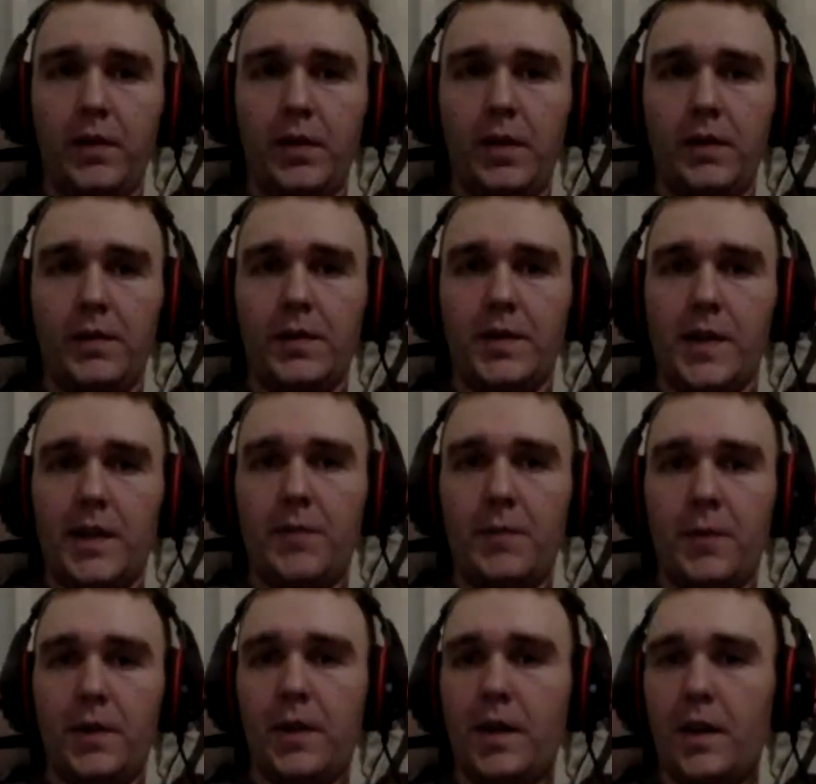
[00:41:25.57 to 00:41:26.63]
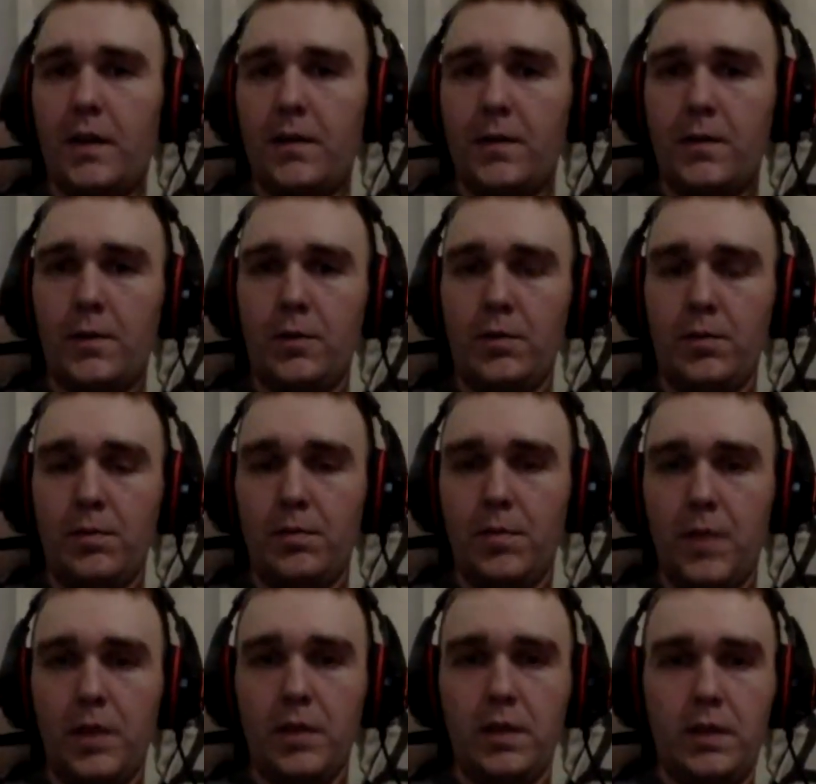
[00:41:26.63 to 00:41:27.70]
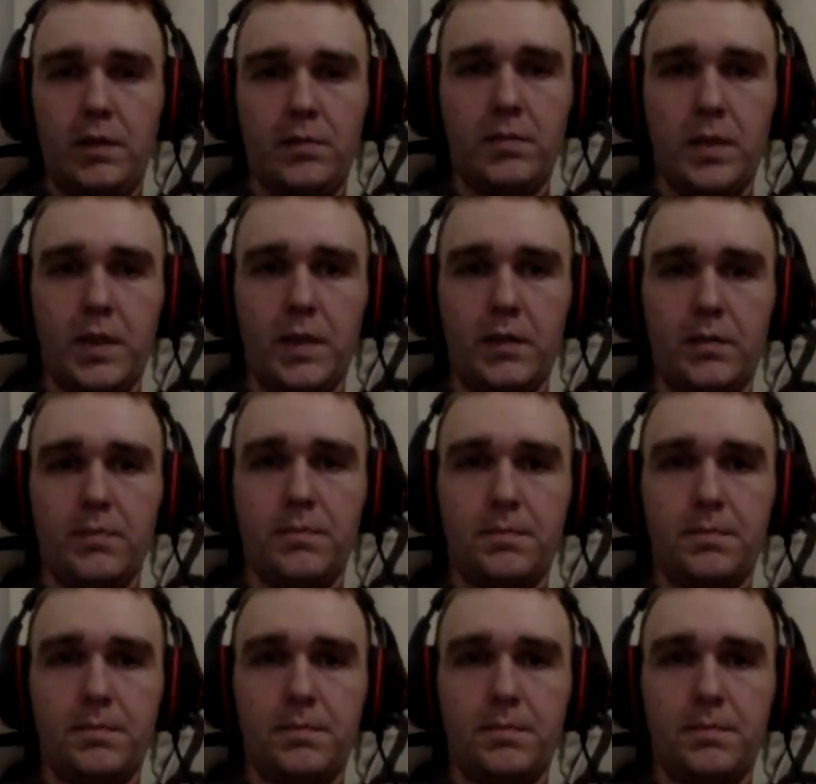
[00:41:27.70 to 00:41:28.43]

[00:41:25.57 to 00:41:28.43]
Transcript: you have to sign up for an account through Bitly now.